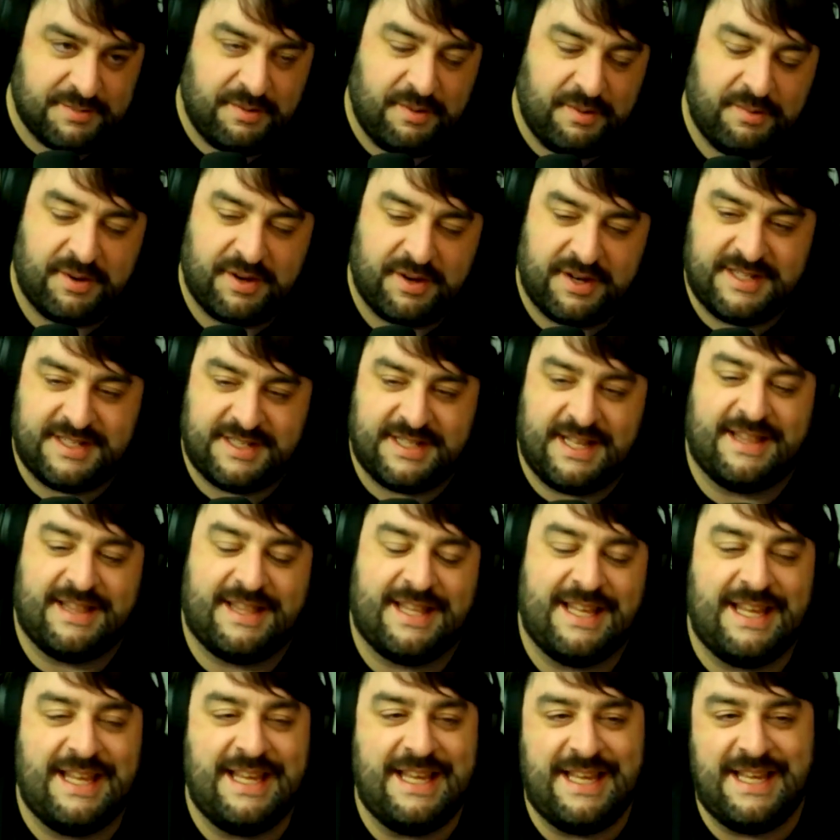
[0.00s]
Is what we're. It's
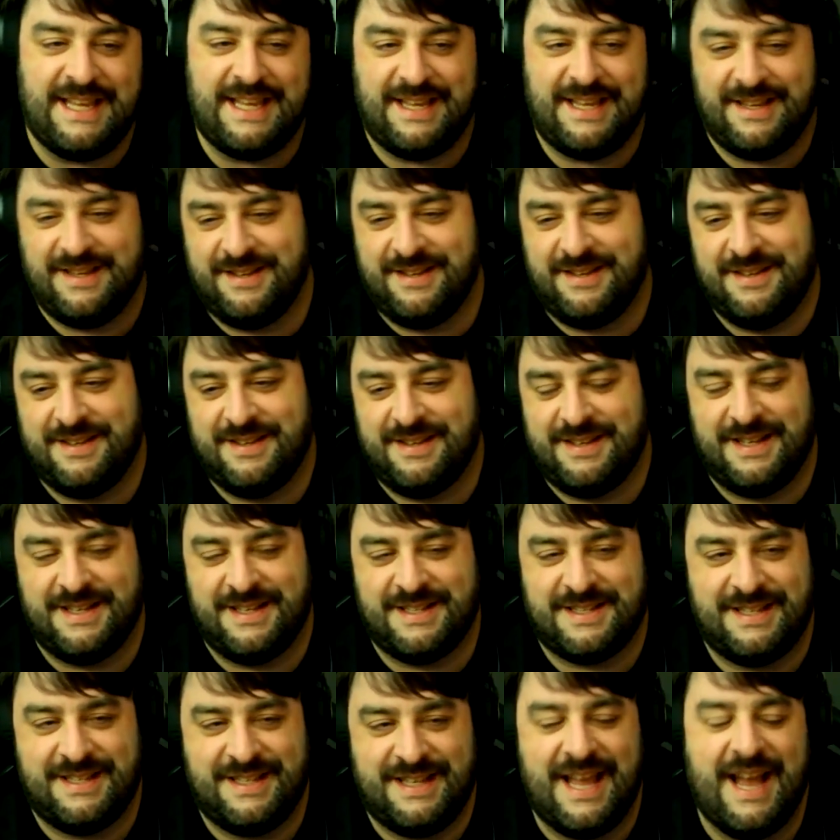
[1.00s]
not the E.
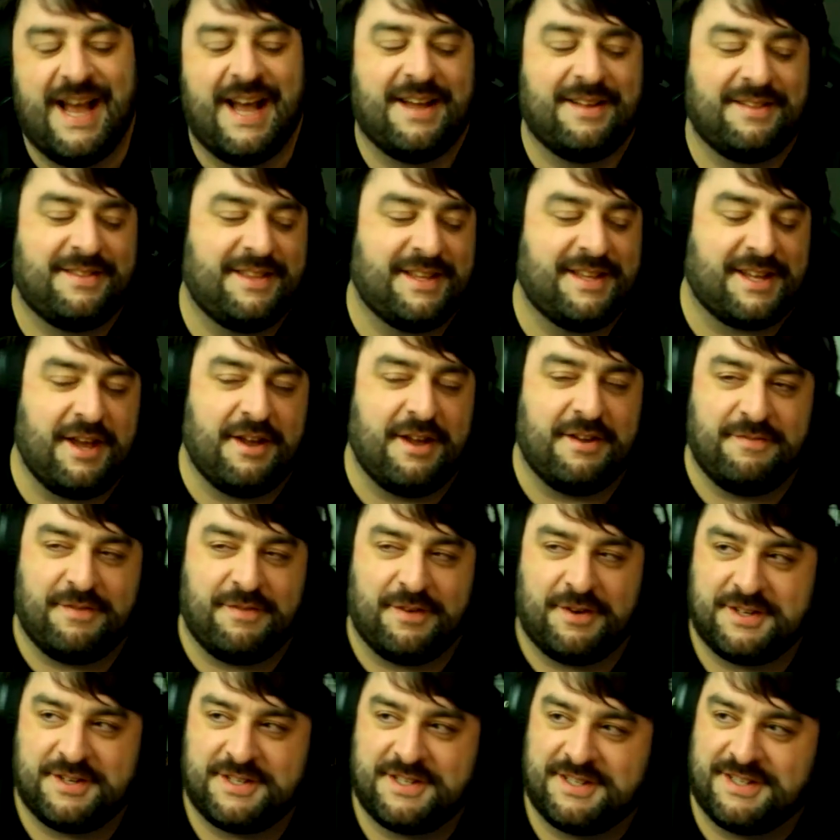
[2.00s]
It's the
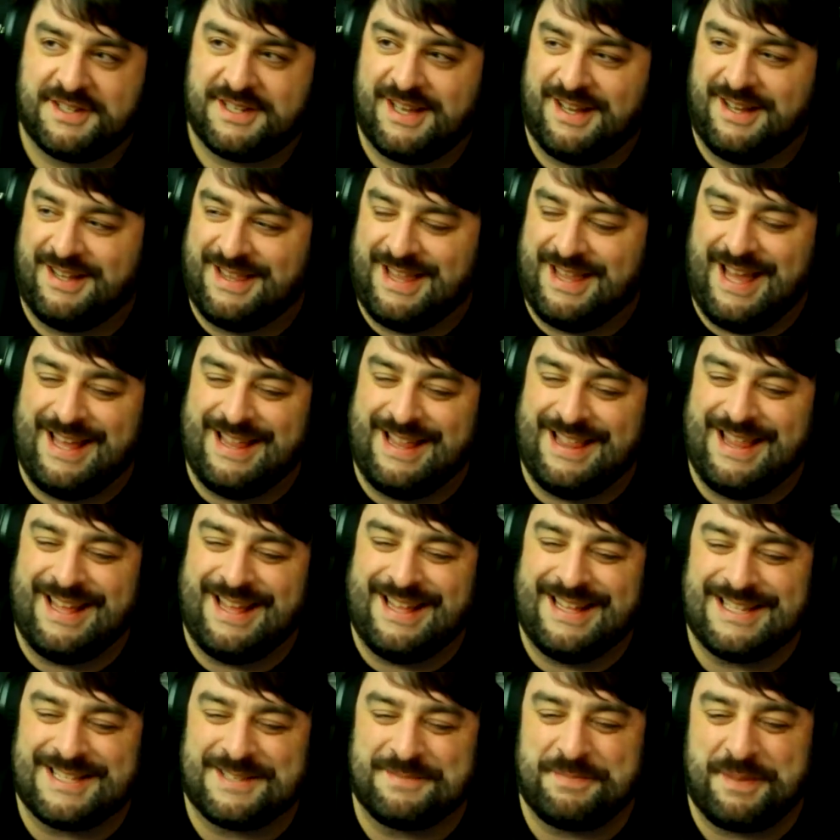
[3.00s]
Gunverse.
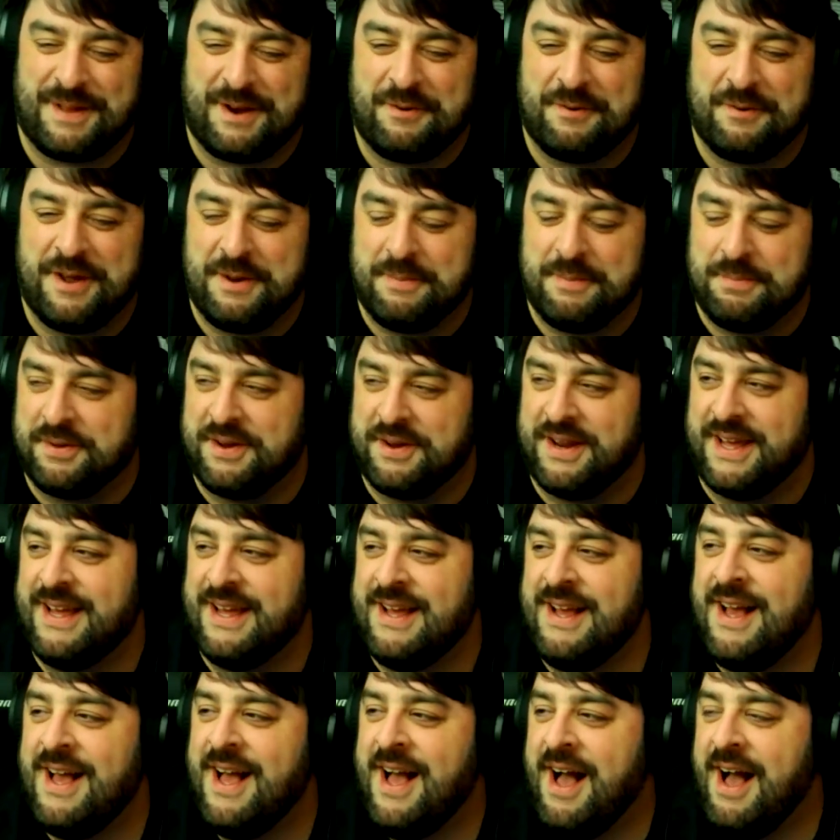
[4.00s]
That's a better way to put it.
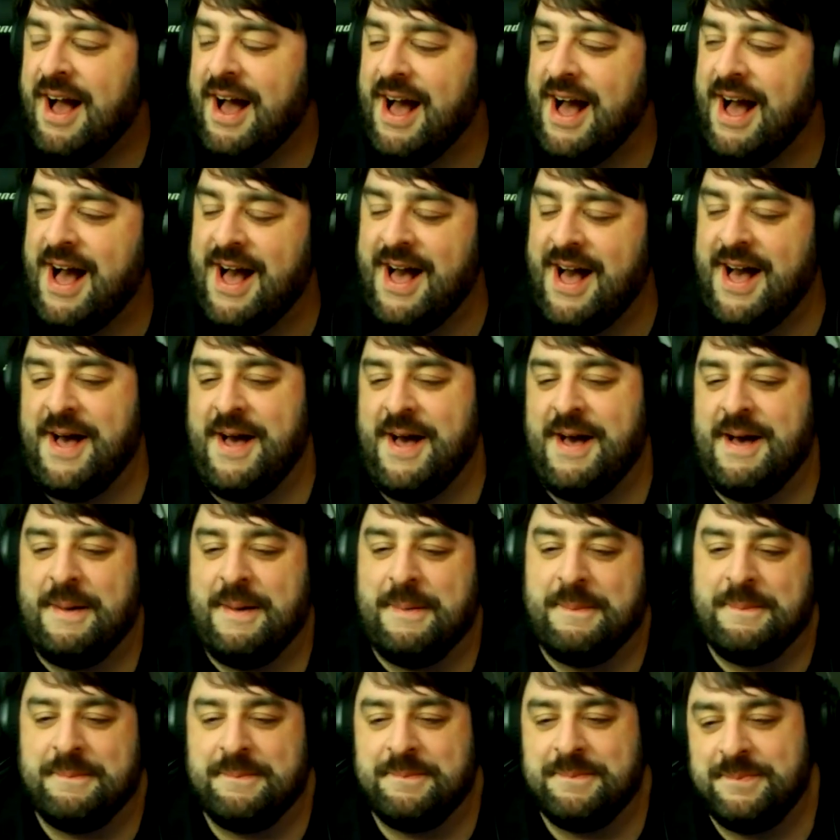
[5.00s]

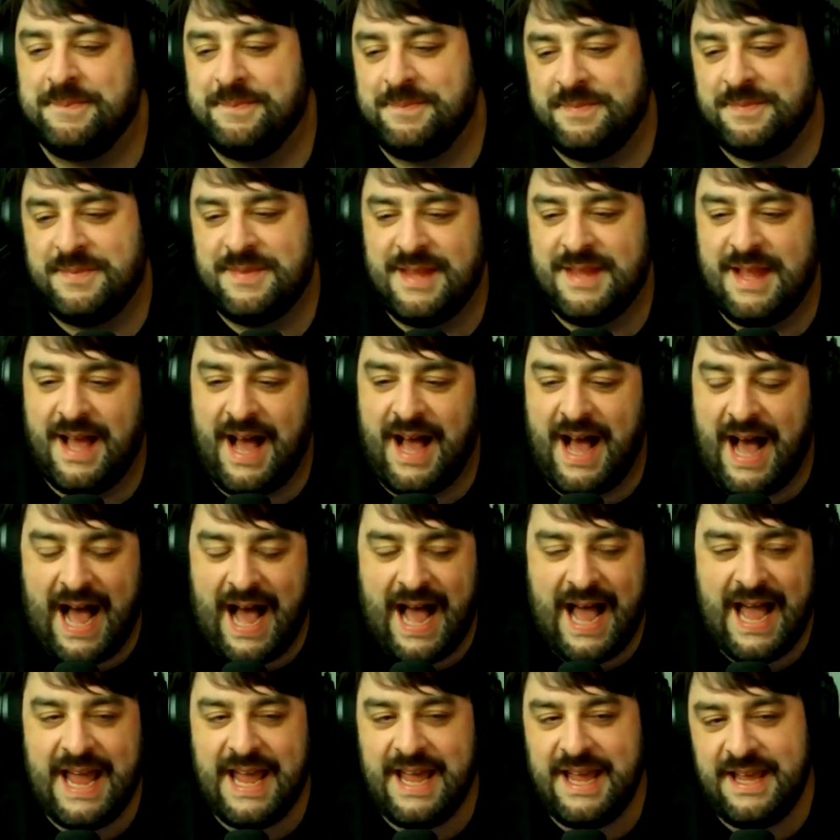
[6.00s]
I
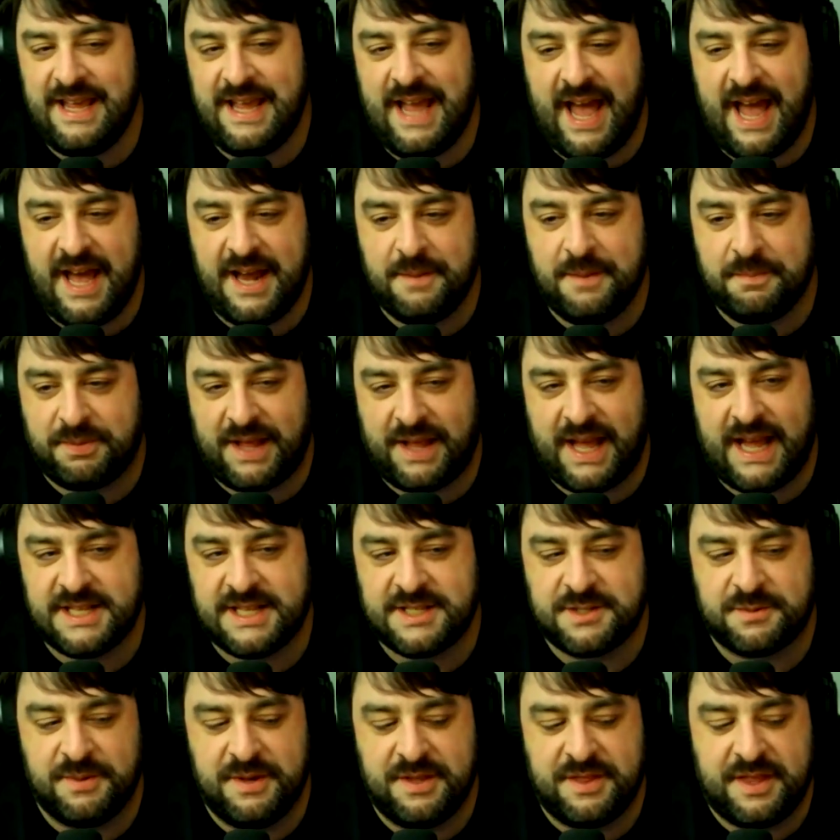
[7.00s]
had a
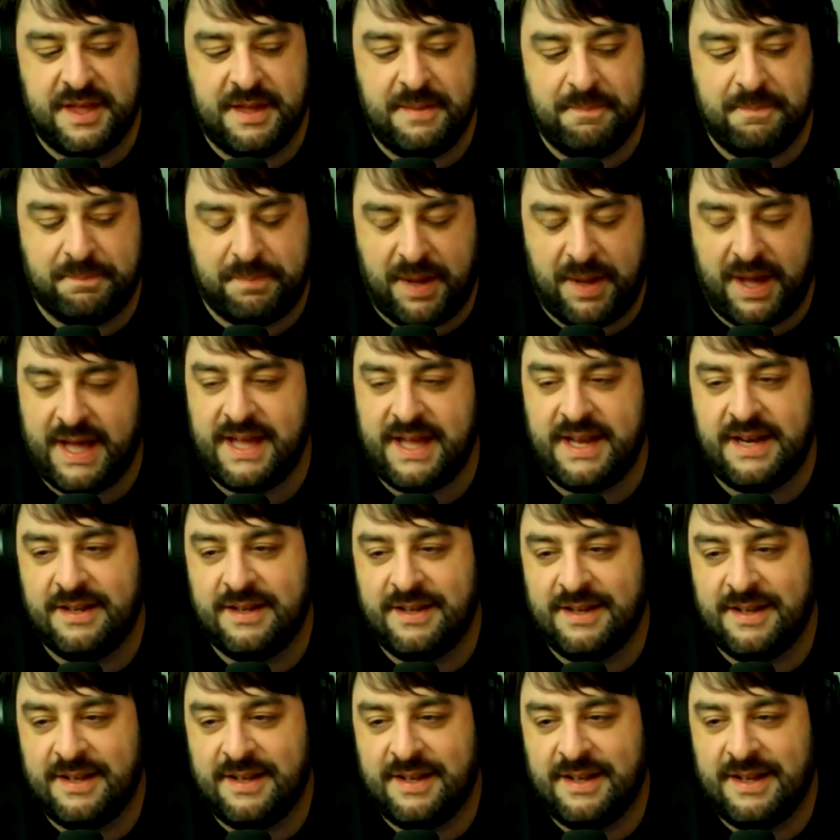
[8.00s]
blast with it, but
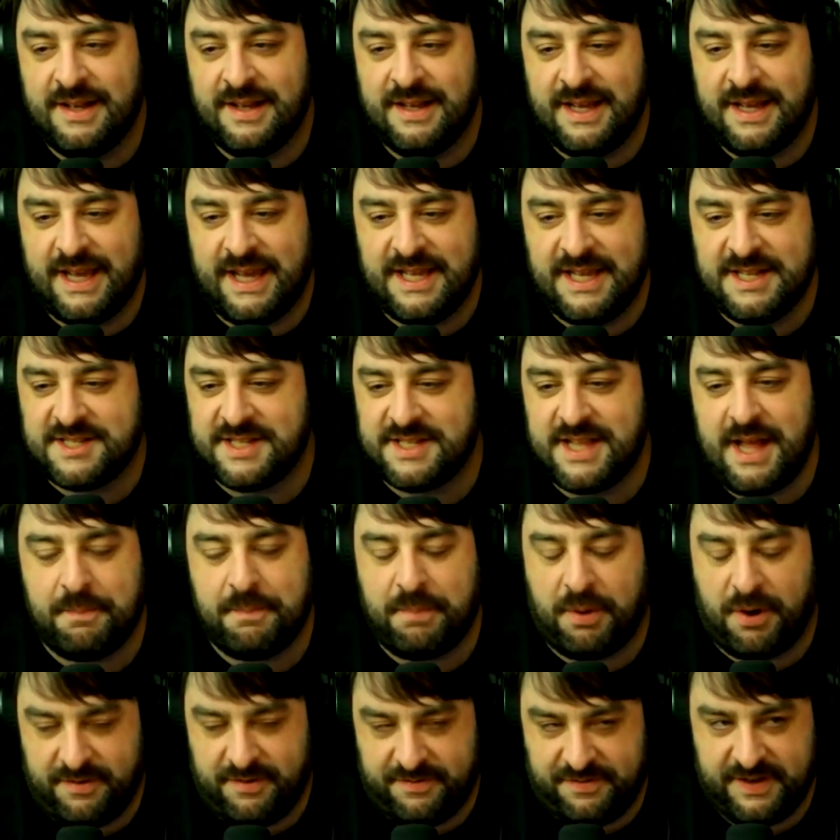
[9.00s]
it's not
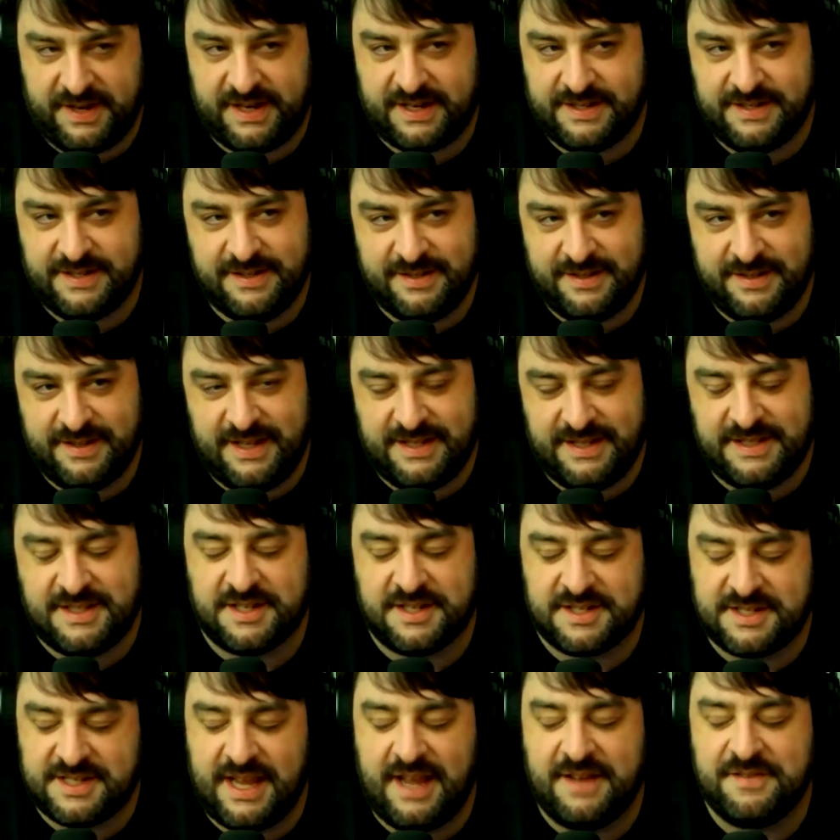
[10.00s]
perfect. It
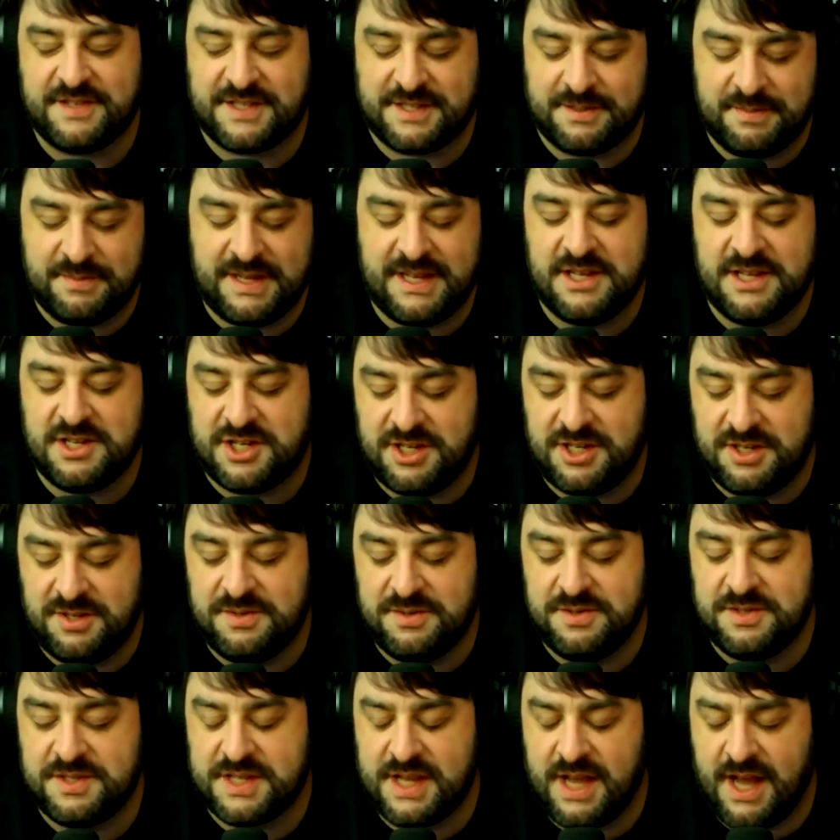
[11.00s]
does have some
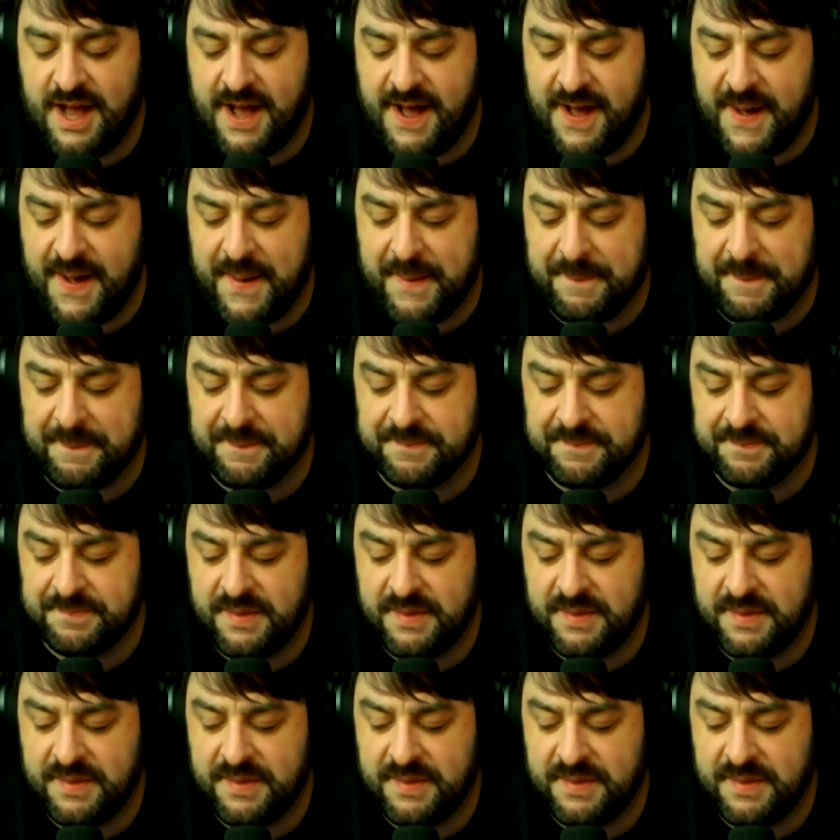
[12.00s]
issues. I